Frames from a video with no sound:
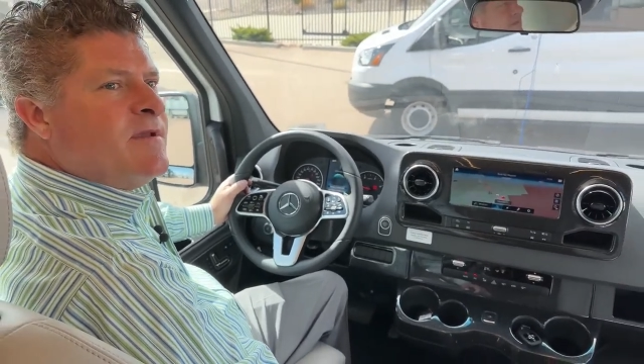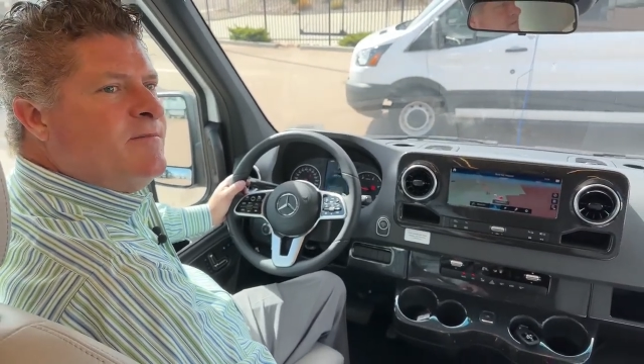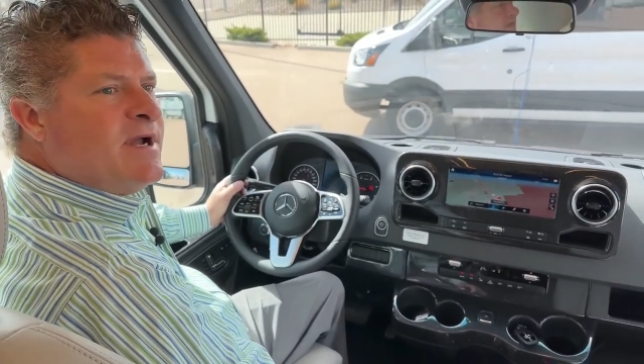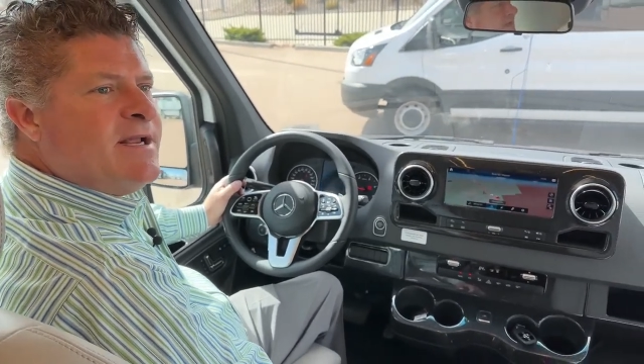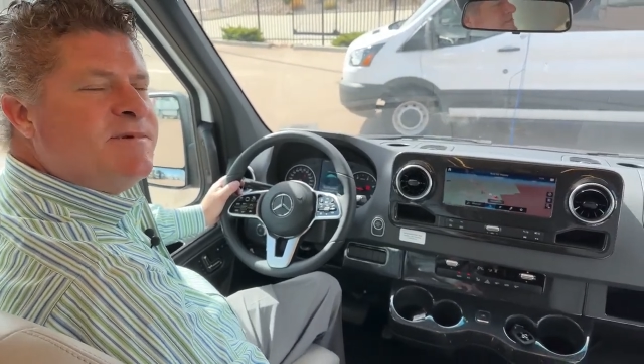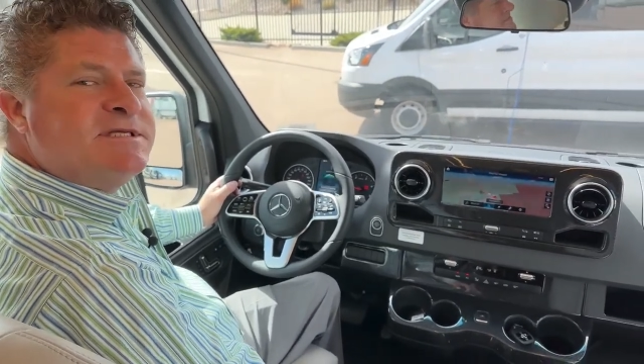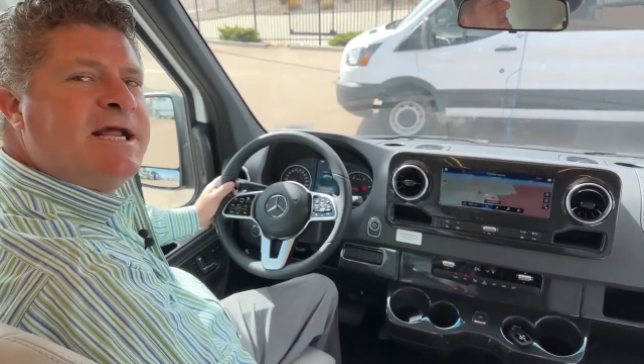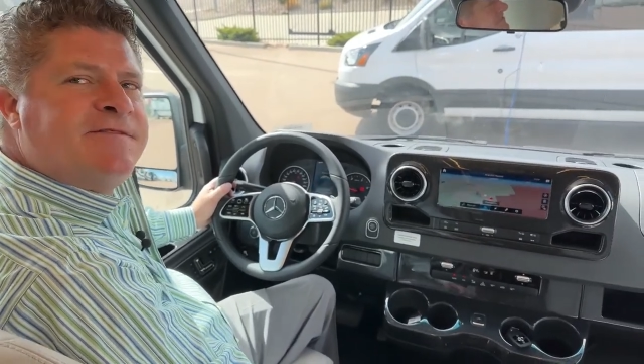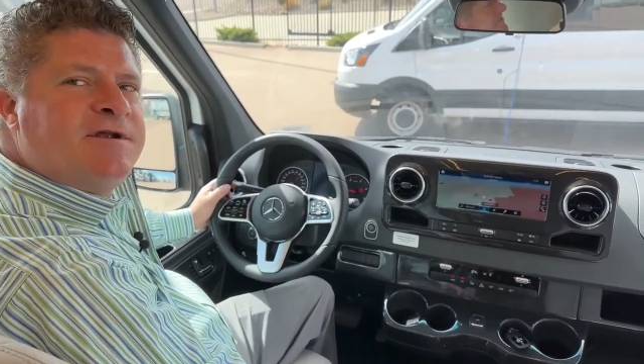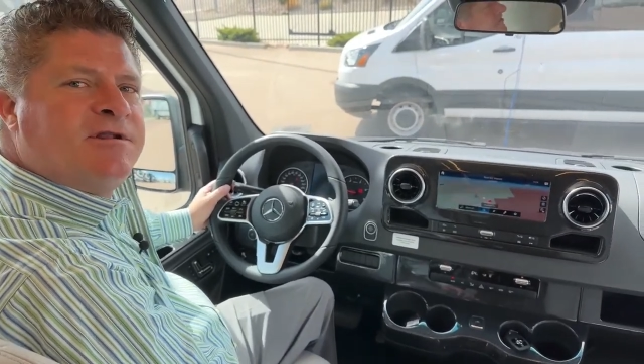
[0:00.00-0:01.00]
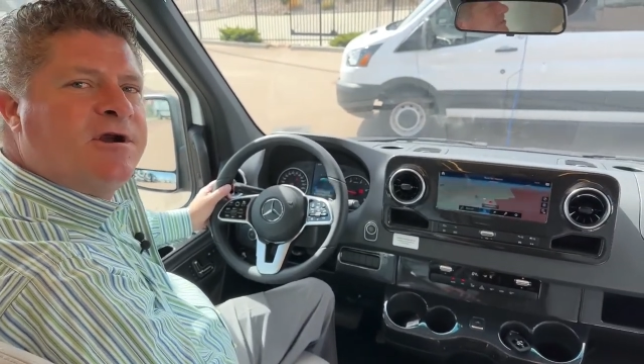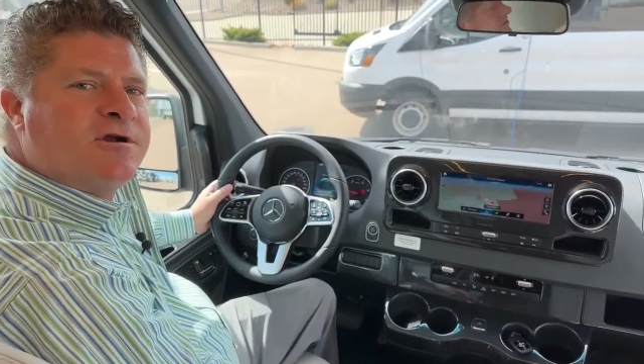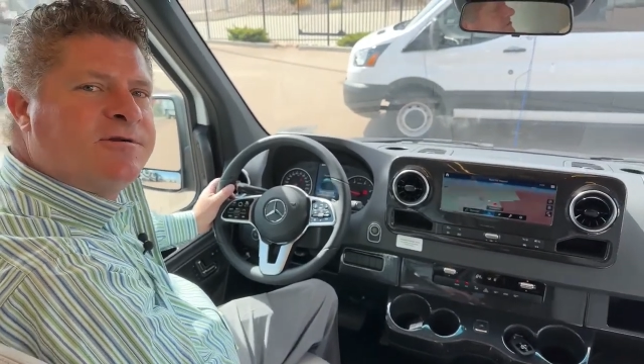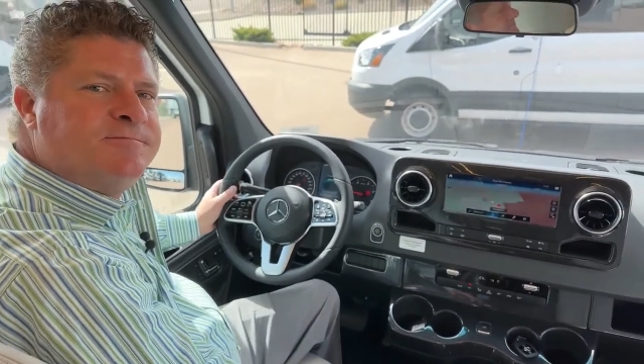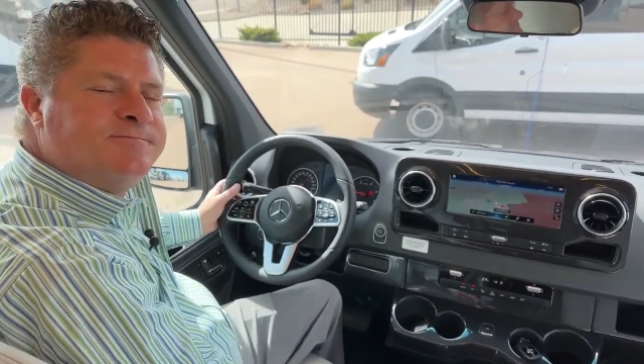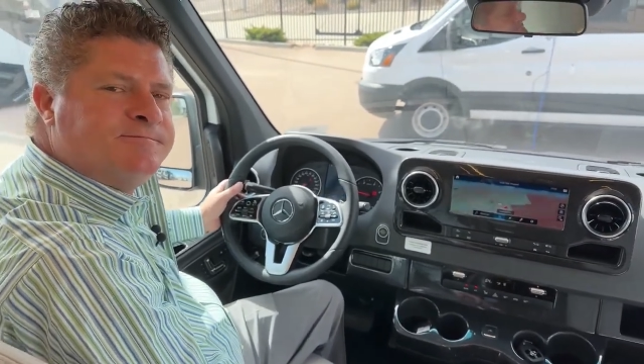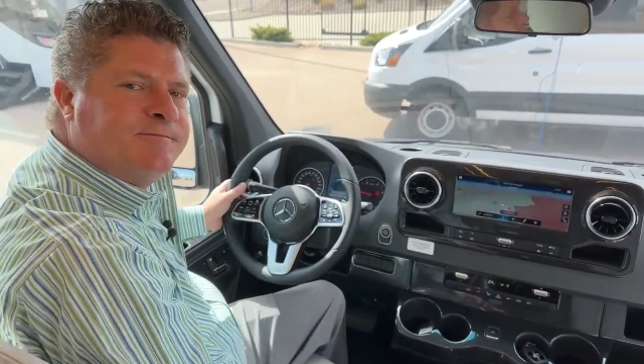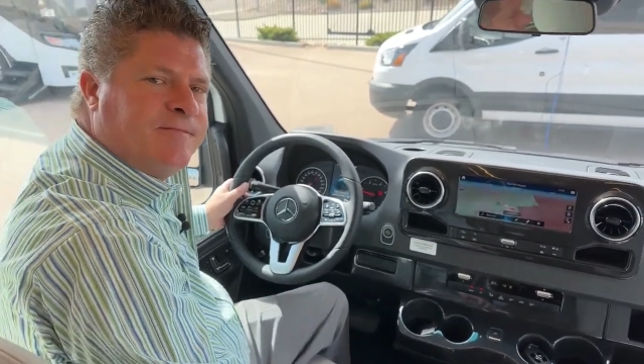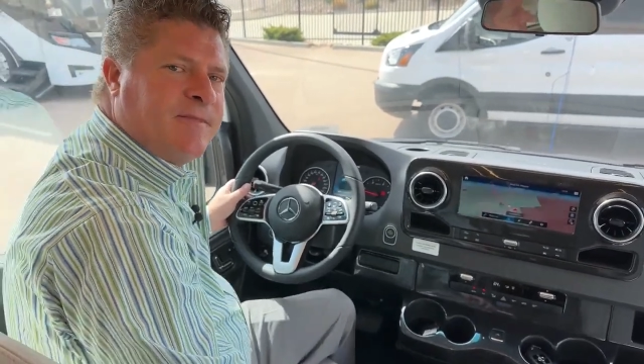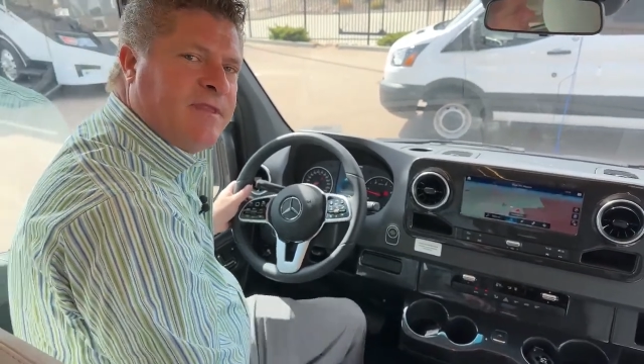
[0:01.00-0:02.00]
My name is Nathan Clark.
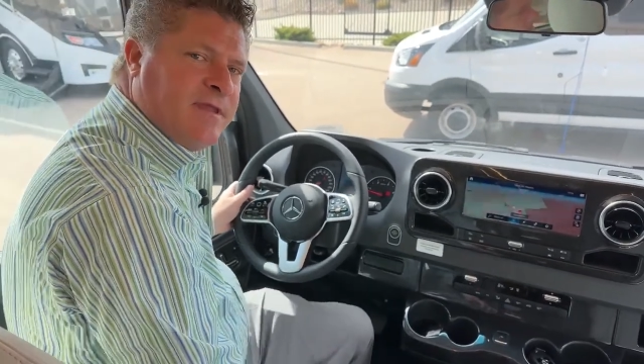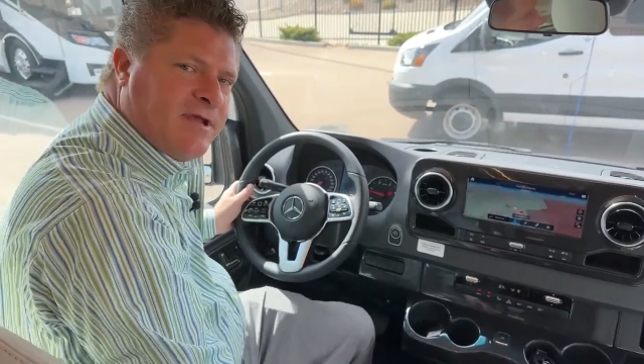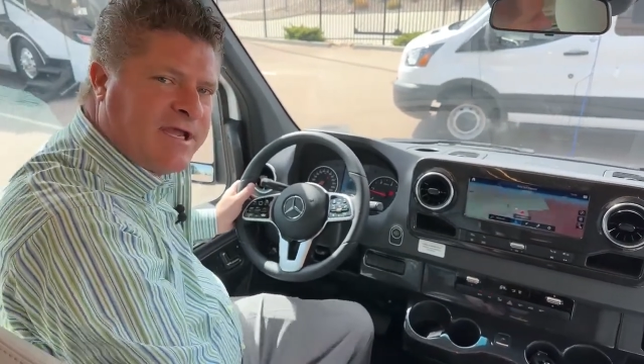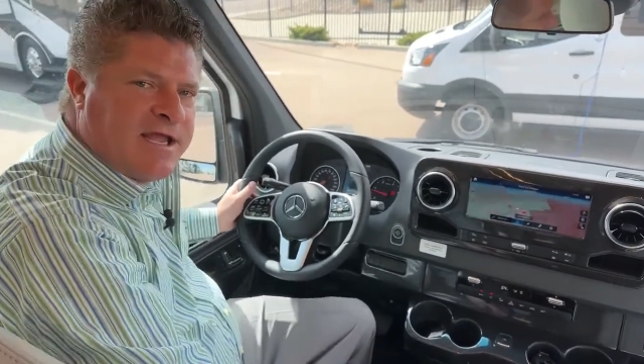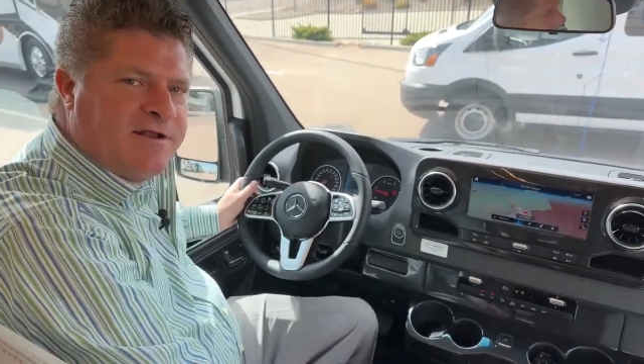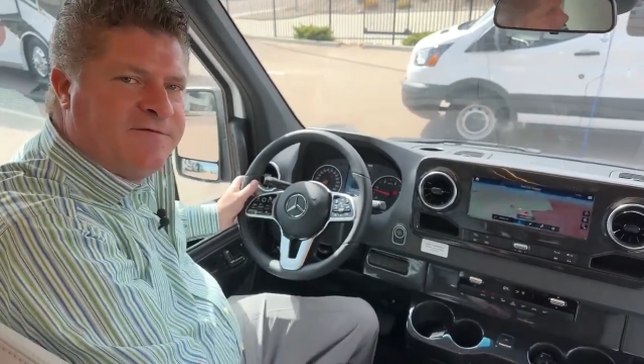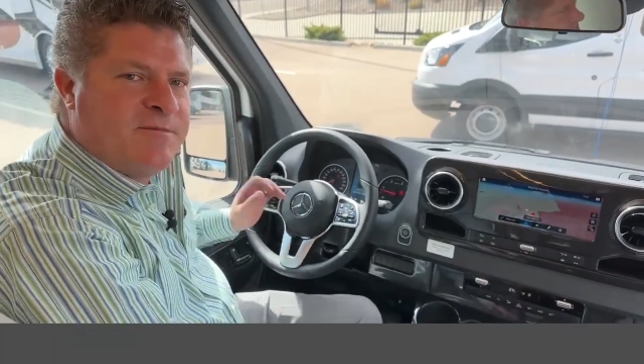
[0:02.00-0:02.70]
Again,